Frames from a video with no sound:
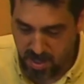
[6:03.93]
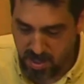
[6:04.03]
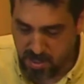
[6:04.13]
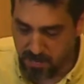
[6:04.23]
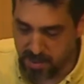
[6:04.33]

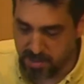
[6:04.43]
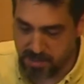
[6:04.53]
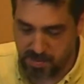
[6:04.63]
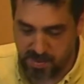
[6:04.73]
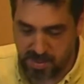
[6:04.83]
You might also
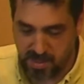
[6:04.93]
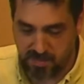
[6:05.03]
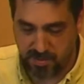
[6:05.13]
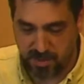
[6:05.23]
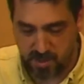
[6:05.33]
be thinking
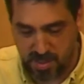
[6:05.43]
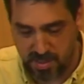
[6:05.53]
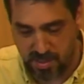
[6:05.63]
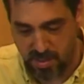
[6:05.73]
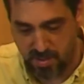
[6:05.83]
of the
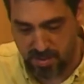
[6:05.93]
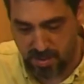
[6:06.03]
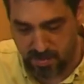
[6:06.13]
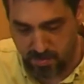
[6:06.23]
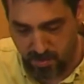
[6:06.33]
tragedy at our
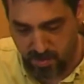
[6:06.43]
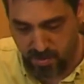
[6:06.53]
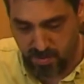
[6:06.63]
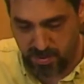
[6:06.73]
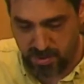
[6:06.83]
southern
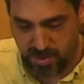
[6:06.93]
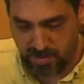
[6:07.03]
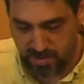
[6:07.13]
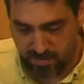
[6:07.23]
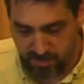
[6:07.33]
border where the
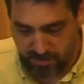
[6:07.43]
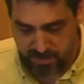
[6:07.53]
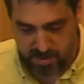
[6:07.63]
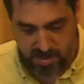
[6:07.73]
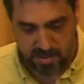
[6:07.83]
children of
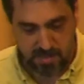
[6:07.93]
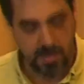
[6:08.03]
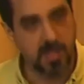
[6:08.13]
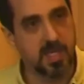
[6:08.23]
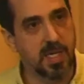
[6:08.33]
refugees are
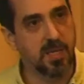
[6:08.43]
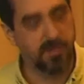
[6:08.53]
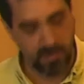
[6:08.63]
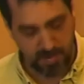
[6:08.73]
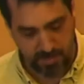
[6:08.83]
being taken
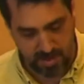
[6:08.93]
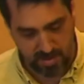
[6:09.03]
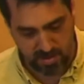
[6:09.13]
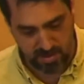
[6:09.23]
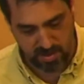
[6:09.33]
from their
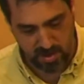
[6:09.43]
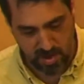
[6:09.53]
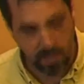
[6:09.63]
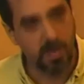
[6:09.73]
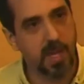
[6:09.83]
parents,
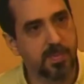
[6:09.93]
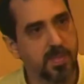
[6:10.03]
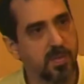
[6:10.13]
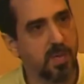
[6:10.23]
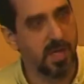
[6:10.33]
or perhaps the
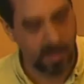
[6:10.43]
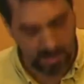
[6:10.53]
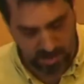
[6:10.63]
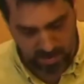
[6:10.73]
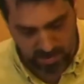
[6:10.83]

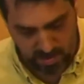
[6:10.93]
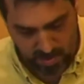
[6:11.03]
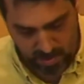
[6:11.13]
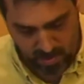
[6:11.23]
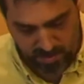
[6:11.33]
Rohingya,
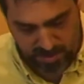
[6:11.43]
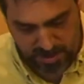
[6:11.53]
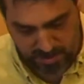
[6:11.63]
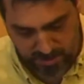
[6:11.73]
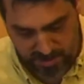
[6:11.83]
or the
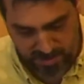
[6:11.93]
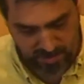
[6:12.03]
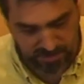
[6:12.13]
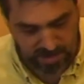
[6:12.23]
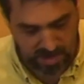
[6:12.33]
suspension
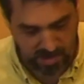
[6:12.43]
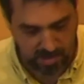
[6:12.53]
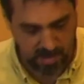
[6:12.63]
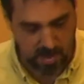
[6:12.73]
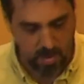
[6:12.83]
of
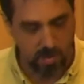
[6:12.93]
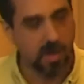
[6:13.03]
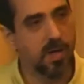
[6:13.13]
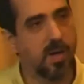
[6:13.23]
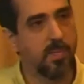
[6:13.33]
DACA, or
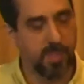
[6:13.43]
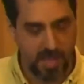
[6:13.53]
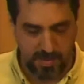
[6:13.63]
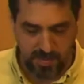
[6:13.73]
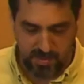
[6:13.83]
unarmed
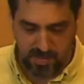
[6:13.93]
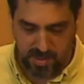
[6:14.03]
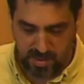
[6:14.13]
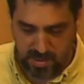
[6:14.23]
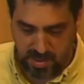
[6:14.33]
black men
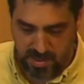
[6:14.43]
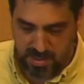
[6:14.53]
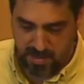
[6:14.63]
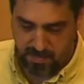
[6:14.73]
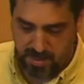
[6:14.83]
being gunned
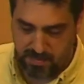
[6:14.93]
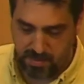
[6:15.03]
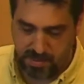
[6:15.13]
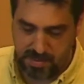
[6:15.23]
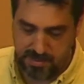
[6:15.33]
down by
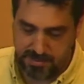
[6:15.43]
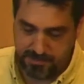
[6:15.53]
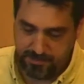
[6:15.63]
police.